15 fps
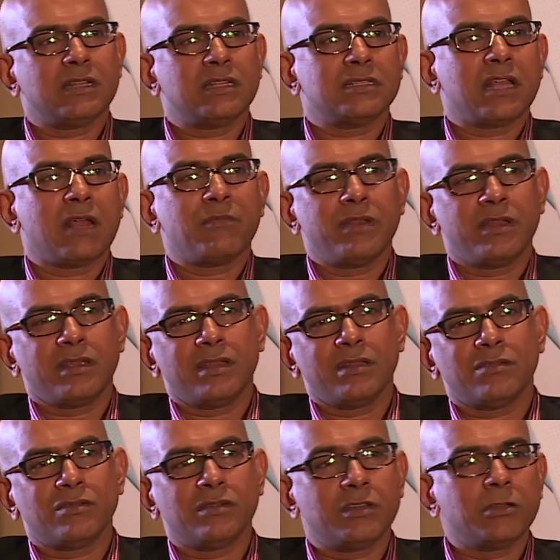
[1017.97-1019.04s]
that is happening
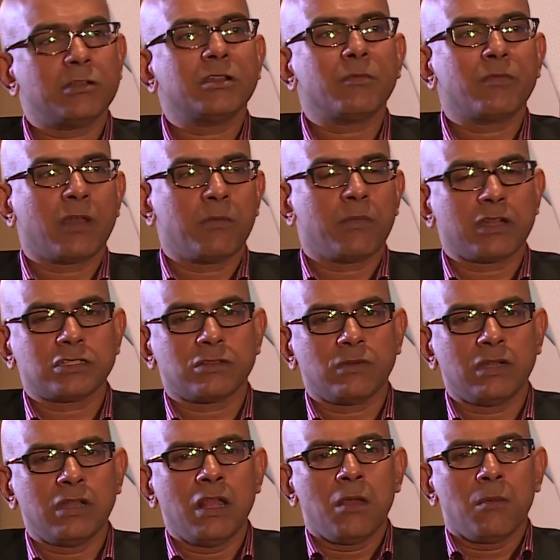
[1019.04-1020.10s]
into different parts of the world.